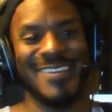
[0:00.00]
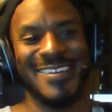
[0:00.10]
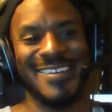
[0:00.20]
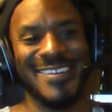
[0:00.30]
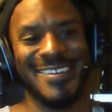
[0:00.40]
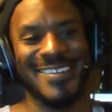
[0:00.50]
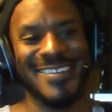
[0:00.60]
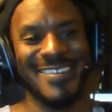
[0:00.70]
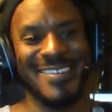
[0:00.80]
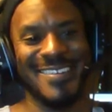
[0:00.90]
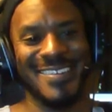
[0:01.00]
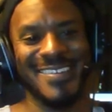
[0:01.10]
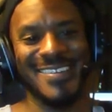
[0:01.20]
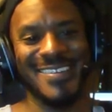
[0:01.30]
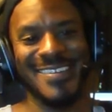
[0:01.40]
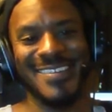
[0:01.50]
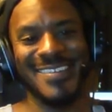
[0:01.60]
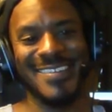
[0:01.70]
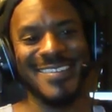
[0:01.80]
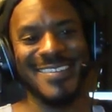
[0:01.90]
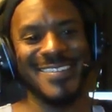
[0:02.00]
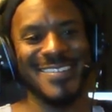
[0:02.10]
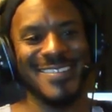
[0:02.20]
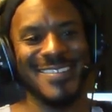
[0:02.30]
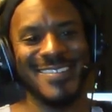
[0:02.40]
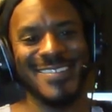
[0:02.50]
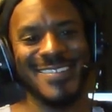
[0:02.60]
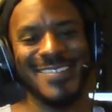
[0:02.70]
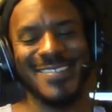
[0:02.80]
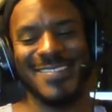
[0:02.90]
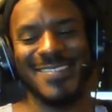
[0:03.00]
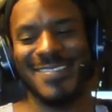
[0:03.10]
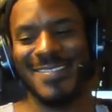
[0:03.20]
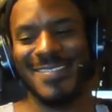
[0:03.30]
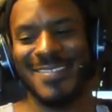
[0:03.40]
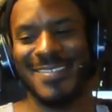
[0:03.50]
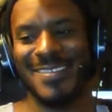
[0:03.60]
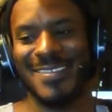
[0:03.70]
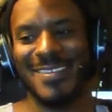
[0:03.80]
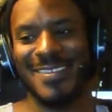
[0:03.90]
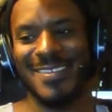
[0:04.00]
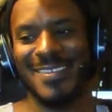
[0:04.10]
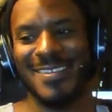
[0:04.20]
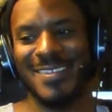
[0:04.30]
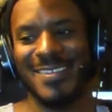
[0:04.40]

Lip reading: (not speaking)